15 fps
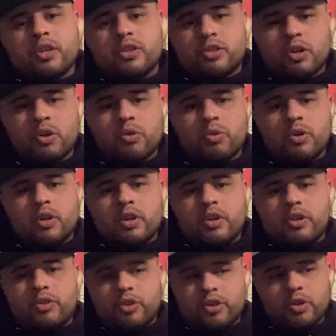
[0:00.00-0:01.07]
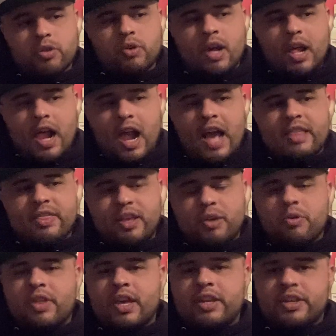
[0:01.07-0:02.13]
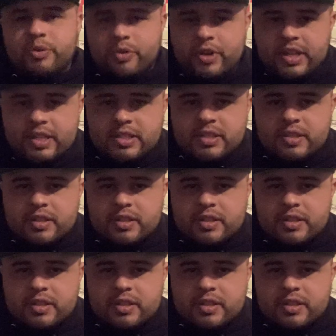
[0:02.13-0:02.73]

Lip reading: So, I think with Andy Ruiz,